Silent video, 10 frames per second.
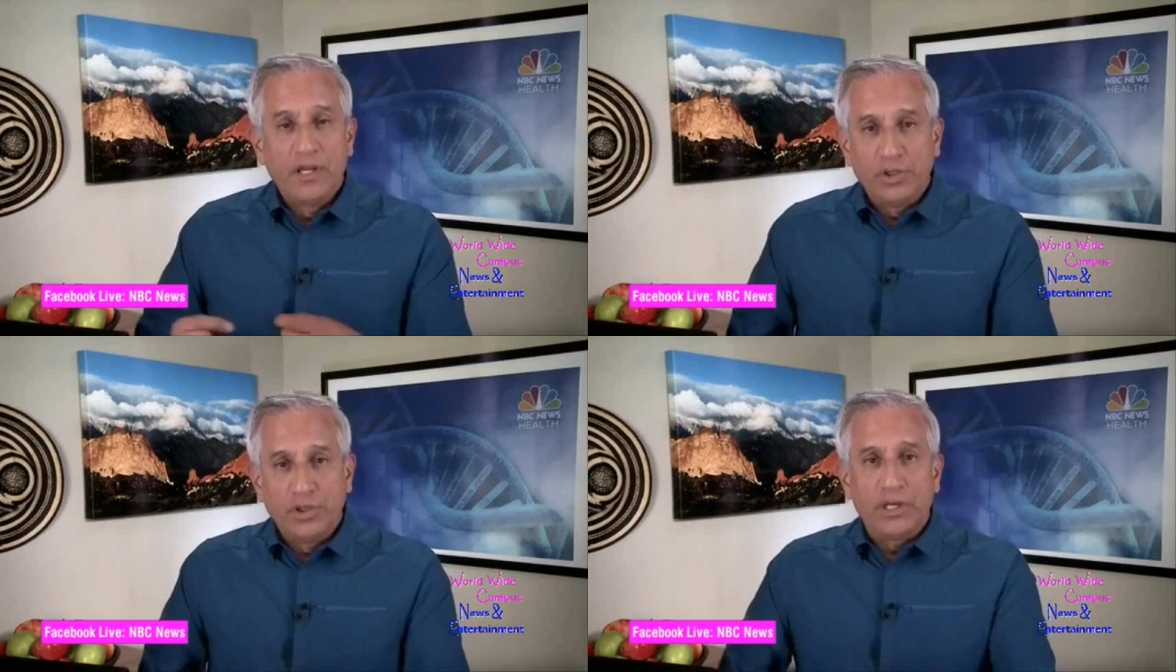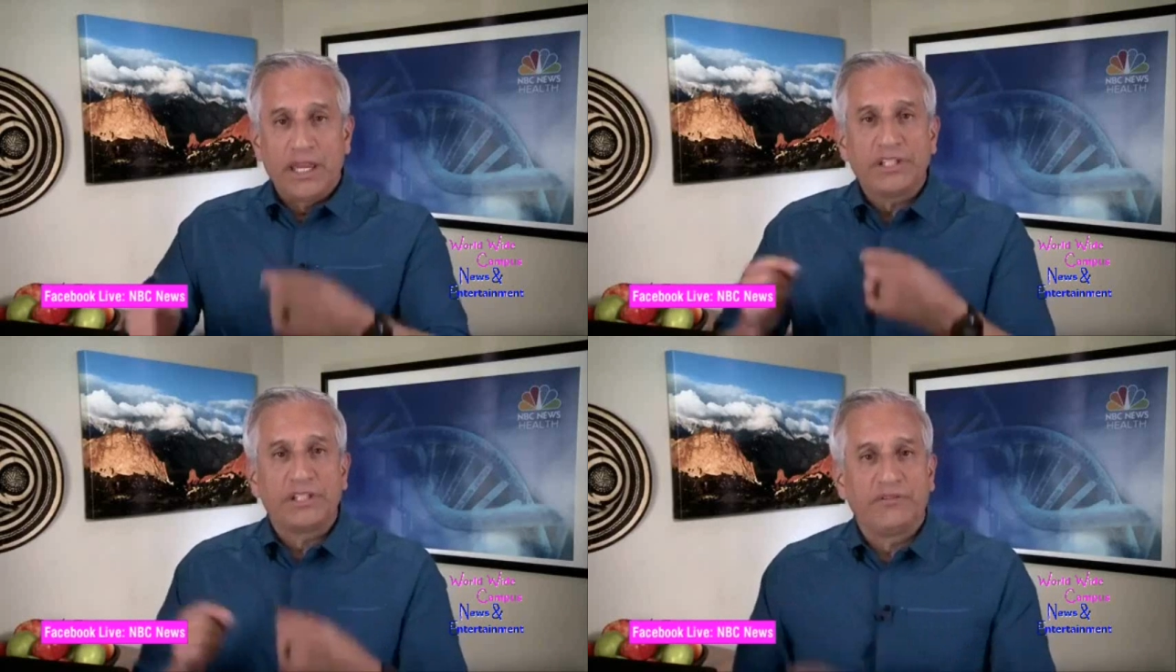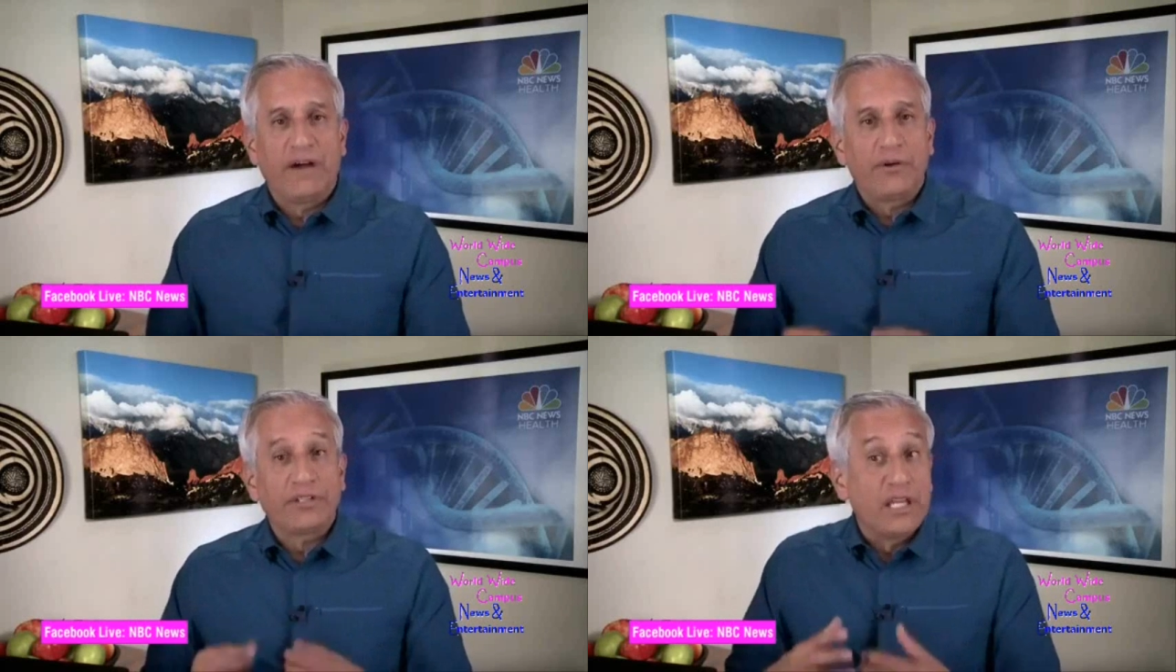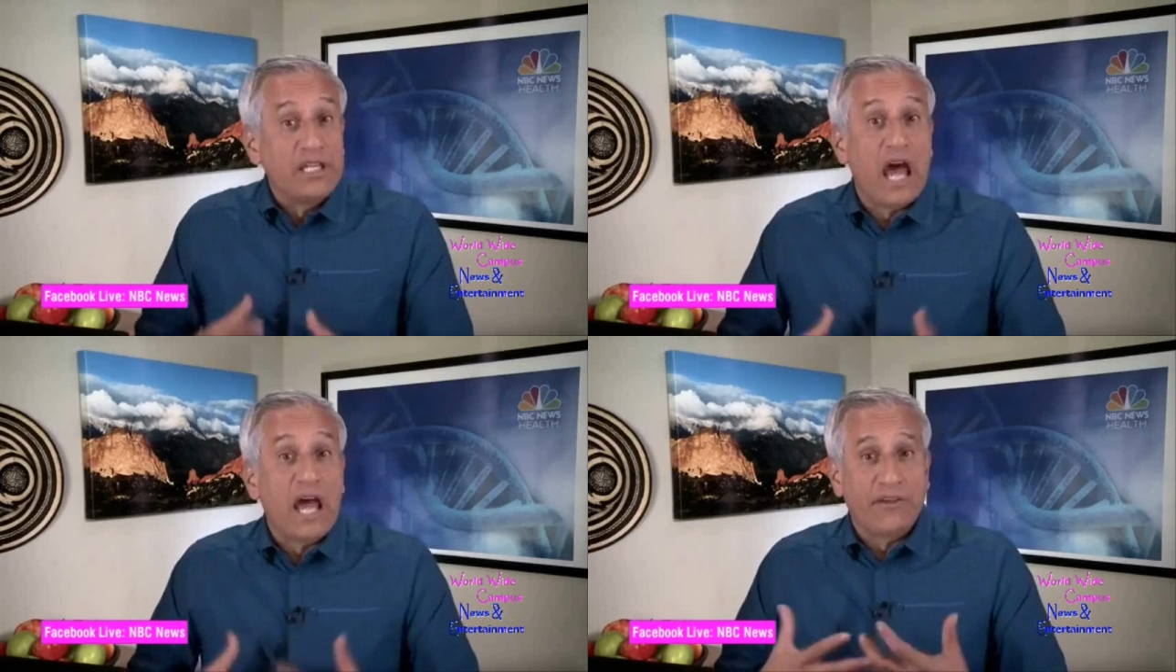So you can catch the virus and
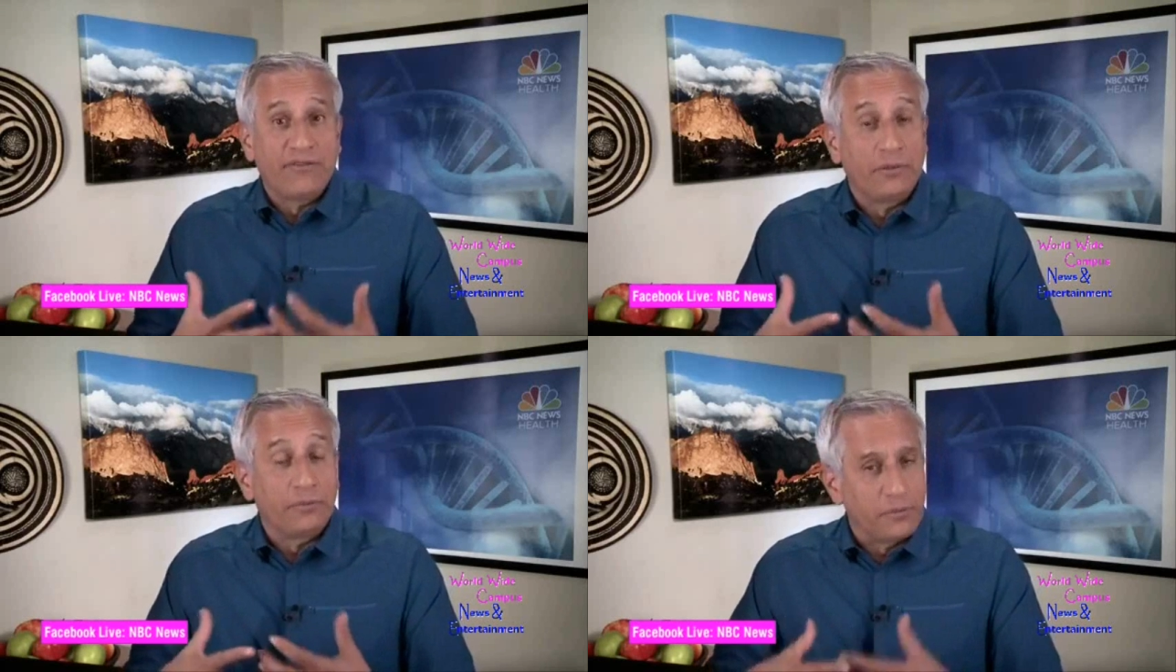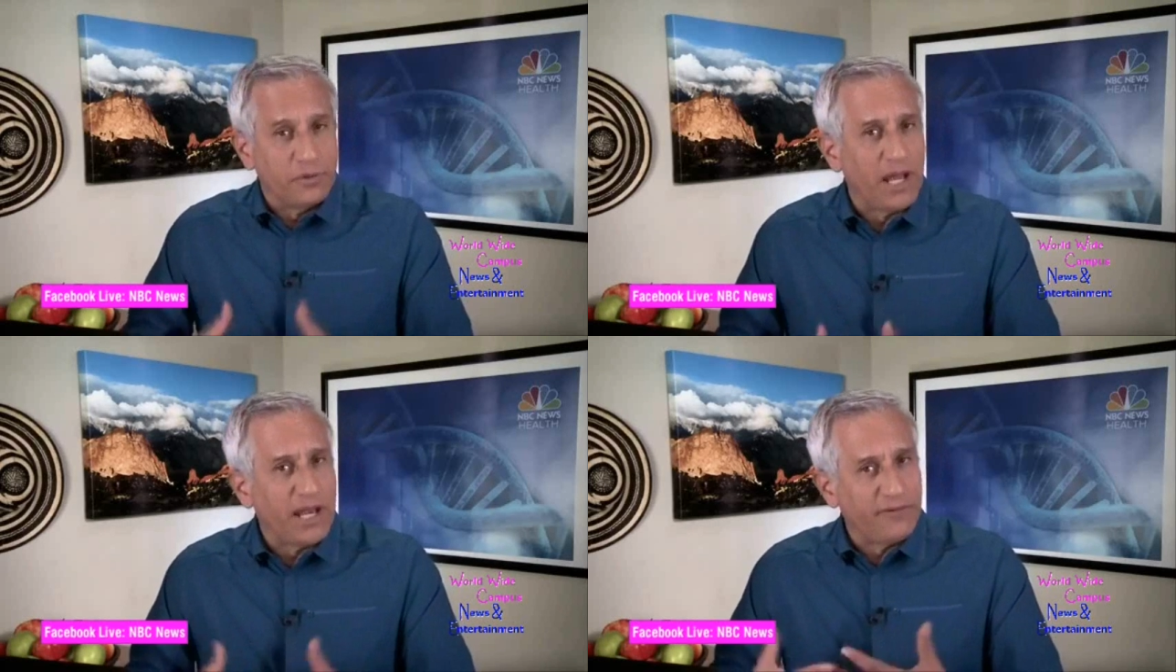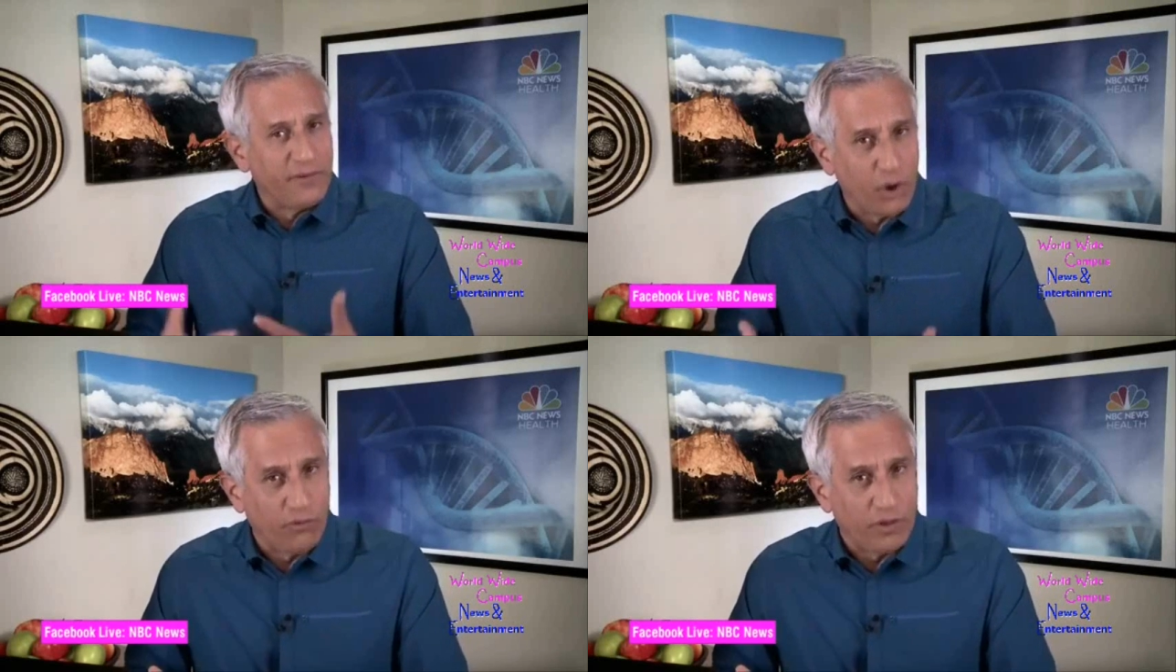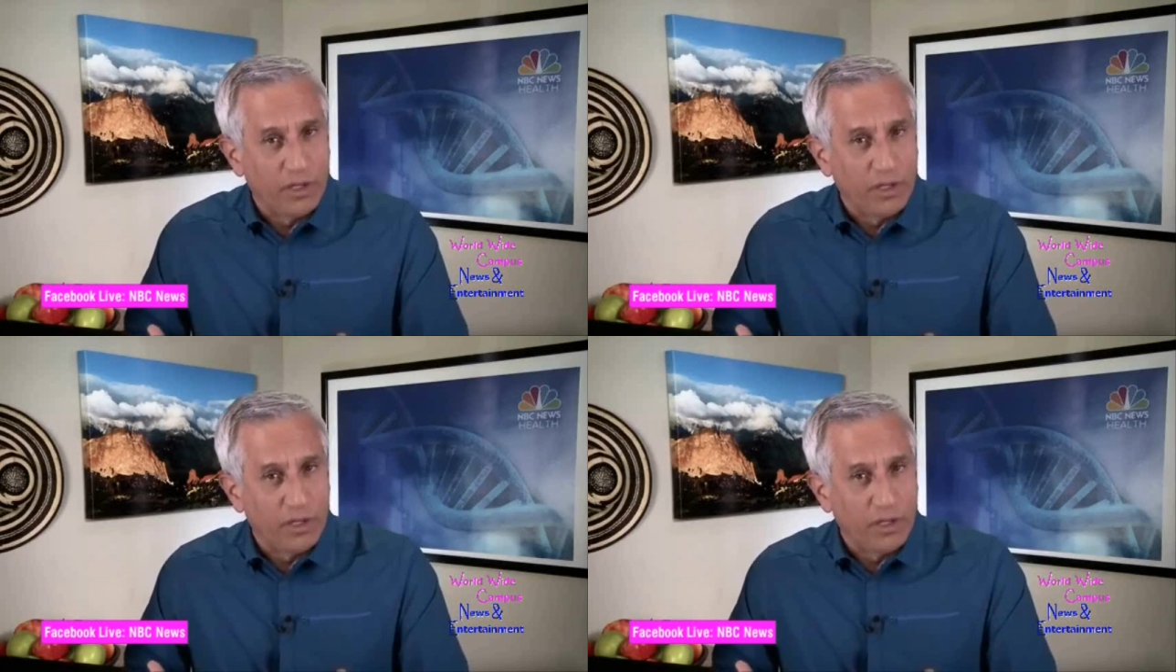not have symptoms, not have COVID,